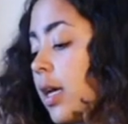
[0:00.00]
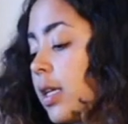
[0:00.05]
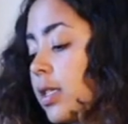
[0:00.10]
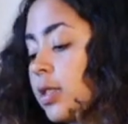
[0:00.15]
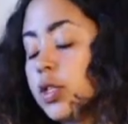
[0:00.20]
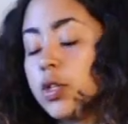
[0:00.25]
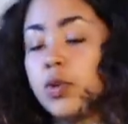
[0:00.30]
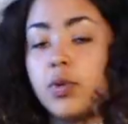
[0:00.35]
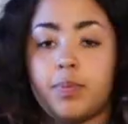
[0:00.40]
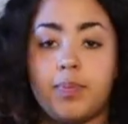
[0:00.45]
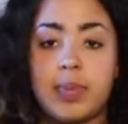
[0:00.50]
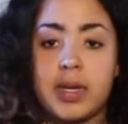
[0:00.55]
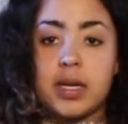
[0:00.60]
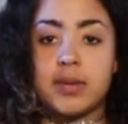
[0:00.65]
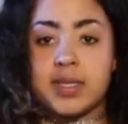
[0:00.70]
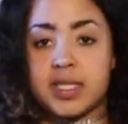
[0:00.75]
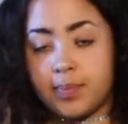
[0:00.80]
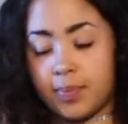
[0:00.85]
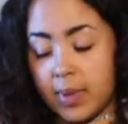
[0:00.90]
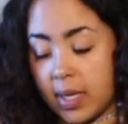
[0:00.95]
so it
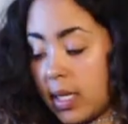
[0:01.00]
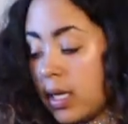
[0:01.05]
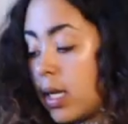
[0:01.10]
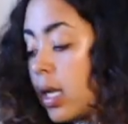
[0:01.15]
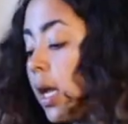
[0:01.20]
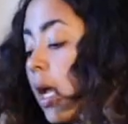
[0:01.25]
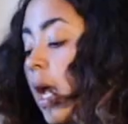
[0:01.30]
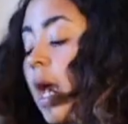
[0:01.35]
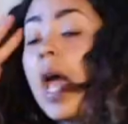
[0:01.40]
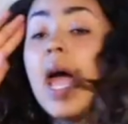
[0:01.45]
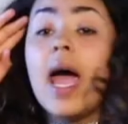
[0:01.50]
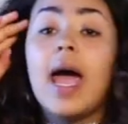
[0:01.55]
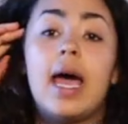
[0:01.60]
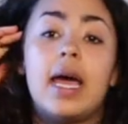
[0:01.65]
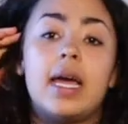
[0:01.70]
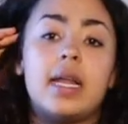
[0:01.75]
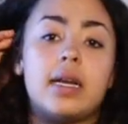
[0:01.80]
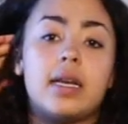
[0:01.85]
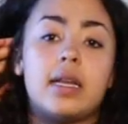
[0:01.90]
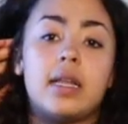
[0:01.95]
becomes a bed,
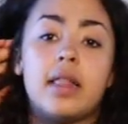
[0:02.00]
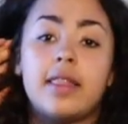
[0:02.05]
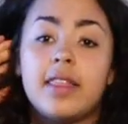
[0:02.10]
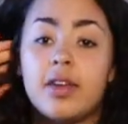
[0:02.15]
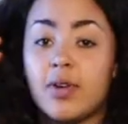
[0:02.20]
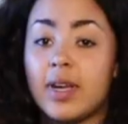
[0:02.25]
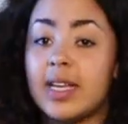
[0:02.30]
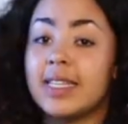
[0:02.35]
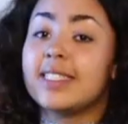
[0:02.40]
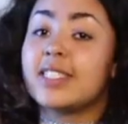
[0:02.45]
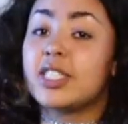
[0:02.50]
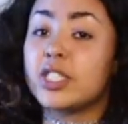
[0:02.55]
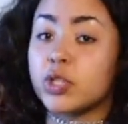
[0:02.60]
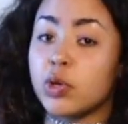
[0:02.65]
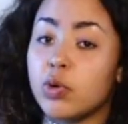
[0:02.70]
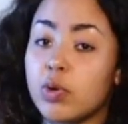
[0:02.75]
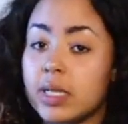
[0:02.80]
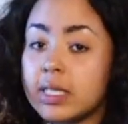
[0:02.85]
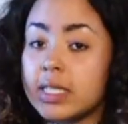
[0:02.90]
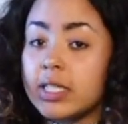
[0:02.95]
and there is
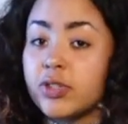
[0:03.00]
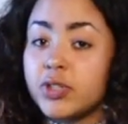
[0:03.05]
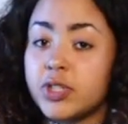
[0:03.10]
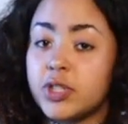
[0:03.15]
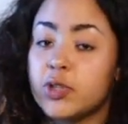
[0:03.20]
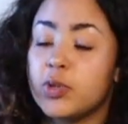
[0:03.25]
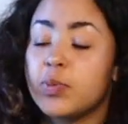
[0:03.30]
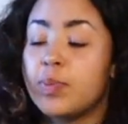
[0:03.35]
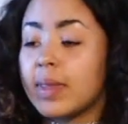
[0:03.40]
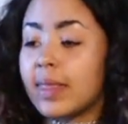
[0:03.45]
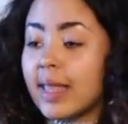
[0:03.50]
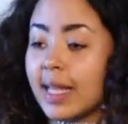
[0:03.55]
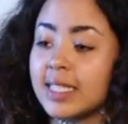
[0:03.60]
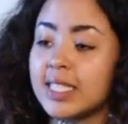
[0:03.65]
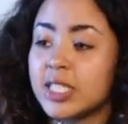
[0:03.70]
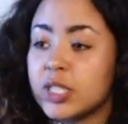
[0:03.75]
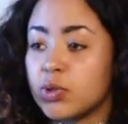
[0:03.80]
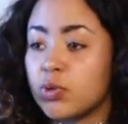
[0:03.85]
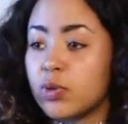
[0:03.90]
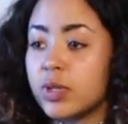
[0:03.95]
storage here too, but
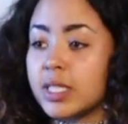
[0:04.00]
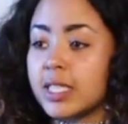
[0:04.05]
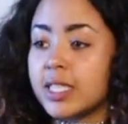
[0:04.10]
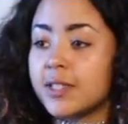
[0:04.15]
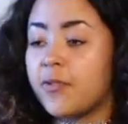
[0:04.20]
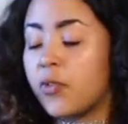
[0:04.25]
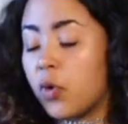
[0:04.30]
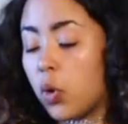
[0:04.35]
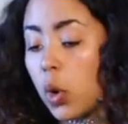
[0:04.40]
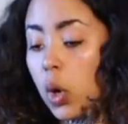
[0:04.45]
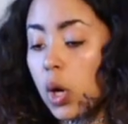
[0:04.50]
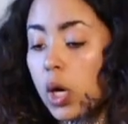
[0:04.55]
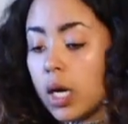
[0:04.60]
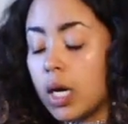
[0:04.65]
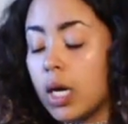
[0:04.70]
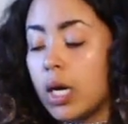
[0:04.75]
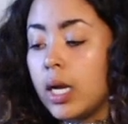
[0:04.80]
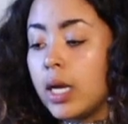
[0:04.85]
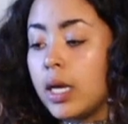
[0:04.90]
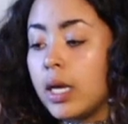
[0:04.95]
that's storage
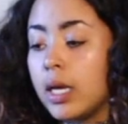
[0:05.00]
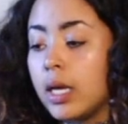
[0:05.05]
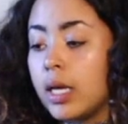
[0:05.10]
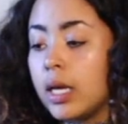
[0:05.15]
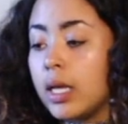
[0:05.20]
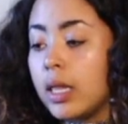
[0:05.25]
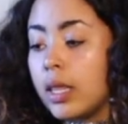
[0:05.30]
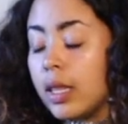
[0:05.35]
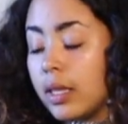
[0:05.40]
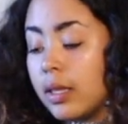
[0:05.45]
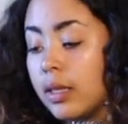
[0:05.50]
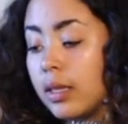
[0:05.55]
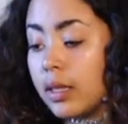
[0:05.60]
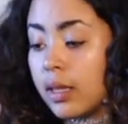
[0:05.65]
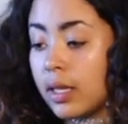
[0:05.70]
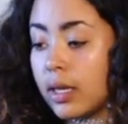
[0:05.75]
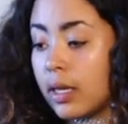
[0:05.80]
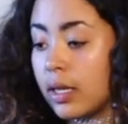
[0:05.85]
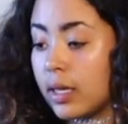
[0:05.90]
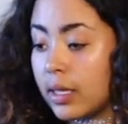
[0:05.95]
for
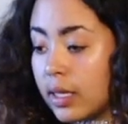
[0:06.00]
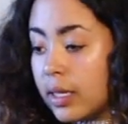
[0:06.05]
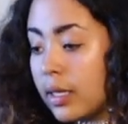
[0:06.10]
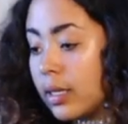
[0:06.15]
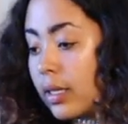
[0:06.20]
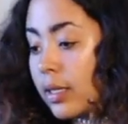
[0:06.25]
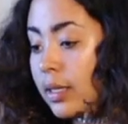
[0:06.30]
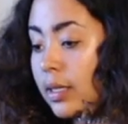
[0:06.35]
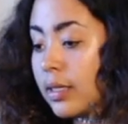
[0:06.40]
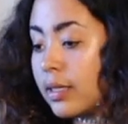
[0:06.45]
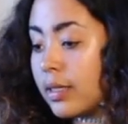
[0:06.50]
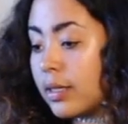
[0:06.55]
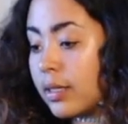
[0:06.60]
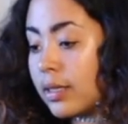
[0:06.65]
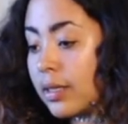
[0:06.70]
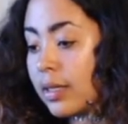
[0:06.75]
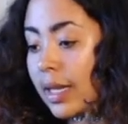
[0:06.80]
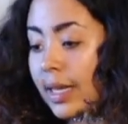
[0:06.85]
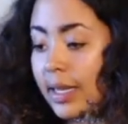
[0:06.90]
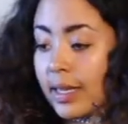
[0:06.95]
the
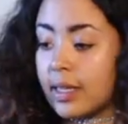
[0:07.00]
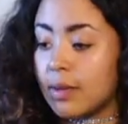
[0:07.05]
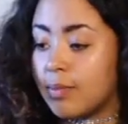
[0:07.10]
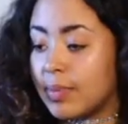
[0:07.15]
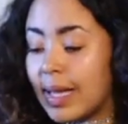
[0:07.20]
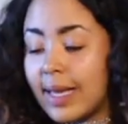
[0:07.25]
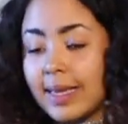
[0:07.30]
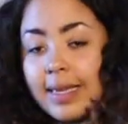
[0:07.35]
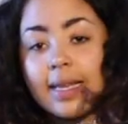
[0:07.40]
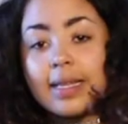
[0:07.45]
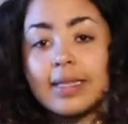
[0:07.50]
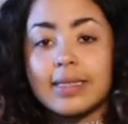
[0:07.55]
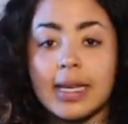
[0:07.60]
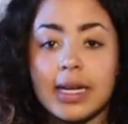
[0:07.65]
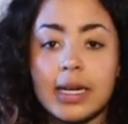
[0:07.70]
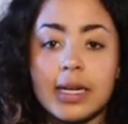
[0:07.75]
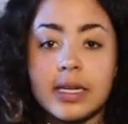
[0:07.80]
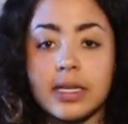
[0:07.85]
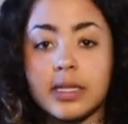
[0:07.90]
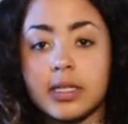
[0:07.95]
like blankets
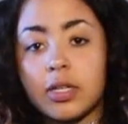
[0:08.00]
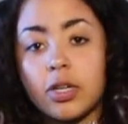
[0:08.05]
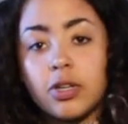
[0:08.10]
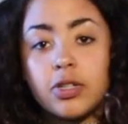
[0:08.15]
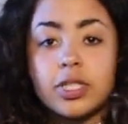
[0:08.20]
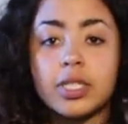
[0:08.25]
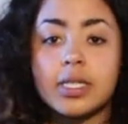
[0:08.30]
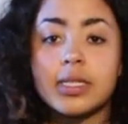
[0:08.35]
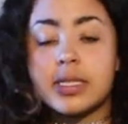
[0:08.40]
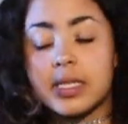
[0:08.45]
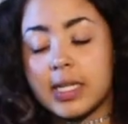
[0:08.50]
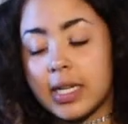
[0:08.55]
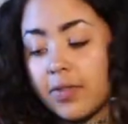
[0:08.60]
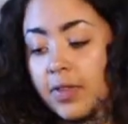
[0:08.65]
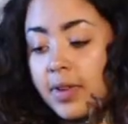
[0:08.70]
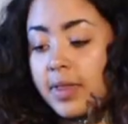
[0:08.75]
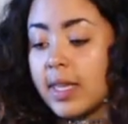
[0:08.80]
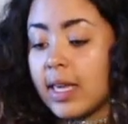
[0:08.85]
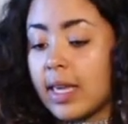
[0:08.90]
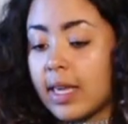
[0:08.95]
and cushions and
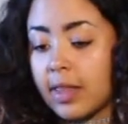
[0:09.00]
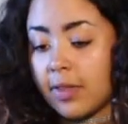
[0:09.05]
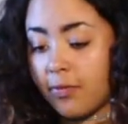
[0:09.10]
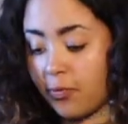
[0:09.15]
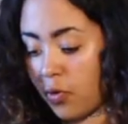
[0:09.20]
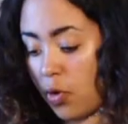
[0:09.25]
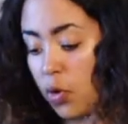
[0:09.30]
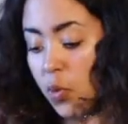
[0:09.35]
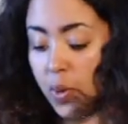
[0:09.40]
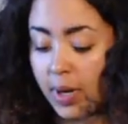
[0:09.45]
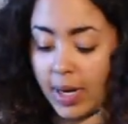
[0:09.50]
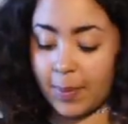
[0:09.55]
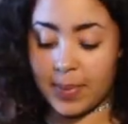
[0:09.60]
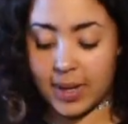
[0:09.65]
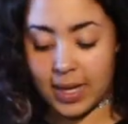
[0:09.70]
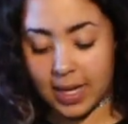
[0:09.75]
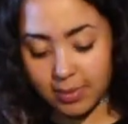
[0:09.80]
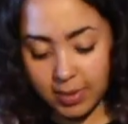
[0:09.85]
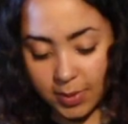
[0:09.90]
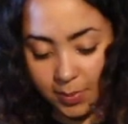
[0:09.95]
everything for when it
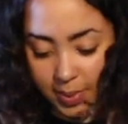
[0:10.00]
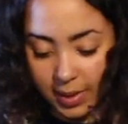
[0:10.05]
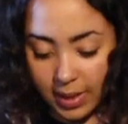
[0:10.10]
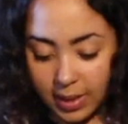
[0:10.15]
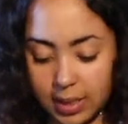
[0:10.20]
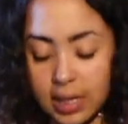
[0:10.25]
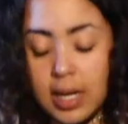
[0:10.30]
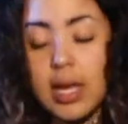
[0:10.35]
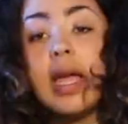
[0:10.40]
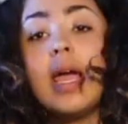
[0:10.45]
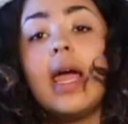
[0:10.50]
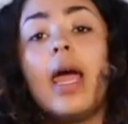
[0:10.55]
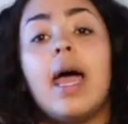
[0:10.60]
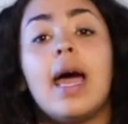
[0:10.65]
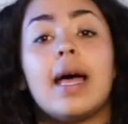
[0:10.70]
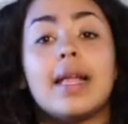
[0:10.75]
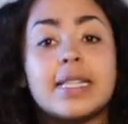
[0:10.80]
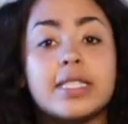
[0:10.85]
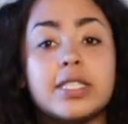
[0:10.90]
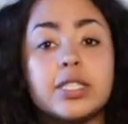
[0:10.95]
becomes a bed.
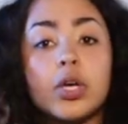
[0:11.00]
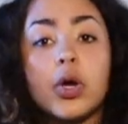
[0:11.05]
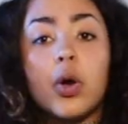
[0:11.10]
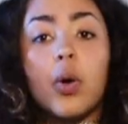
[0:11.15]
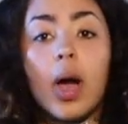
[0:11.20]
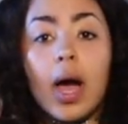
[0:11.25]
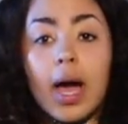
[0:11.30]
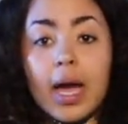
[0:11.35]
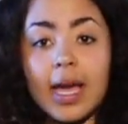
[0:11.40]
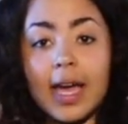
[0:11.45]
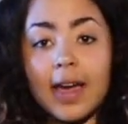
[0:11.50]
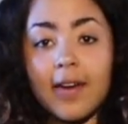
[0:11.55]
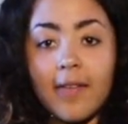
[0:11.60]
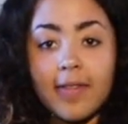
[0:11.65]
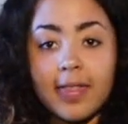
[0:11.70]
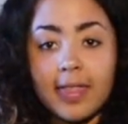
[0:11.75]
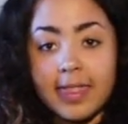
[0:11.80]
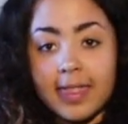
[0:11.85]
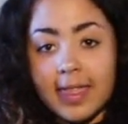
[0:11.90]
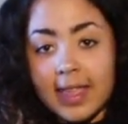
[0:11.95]
And so I
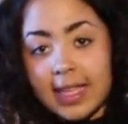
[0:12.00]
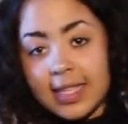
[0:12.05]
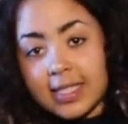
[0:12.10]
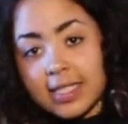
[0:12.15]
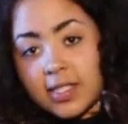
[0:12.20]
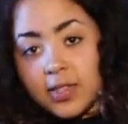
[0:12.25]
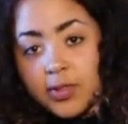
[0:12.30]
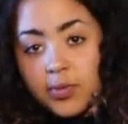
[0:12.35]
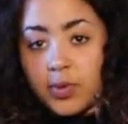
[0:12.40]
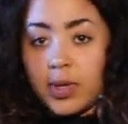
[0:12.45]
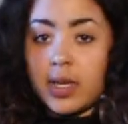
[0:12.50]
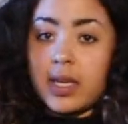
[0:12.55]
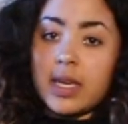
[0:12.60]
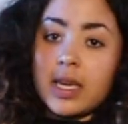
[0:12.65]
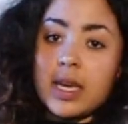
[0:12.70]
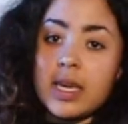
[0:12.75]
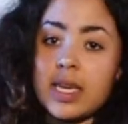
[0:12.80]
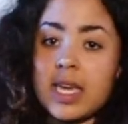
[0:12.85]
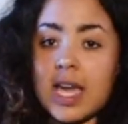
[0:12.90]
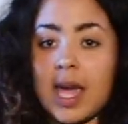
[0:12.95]
have these
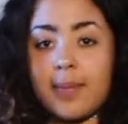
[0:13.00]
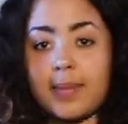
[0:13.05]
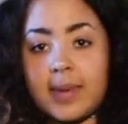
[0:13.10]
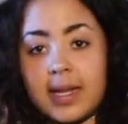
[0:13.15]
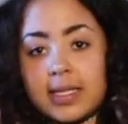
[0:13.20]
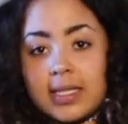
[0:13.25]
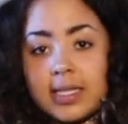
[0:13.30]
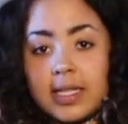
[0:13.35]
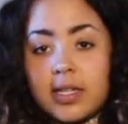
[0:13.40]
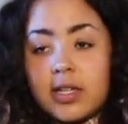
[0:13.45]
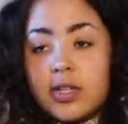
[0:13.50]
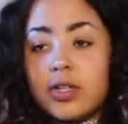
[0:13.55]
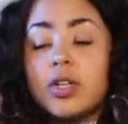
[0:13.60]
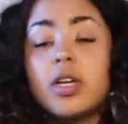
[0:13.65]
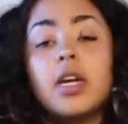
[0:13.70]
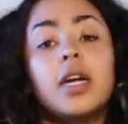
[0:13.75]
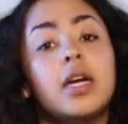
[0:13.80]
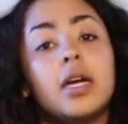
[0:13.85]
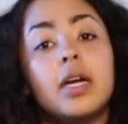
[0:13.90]
3 cabinets here,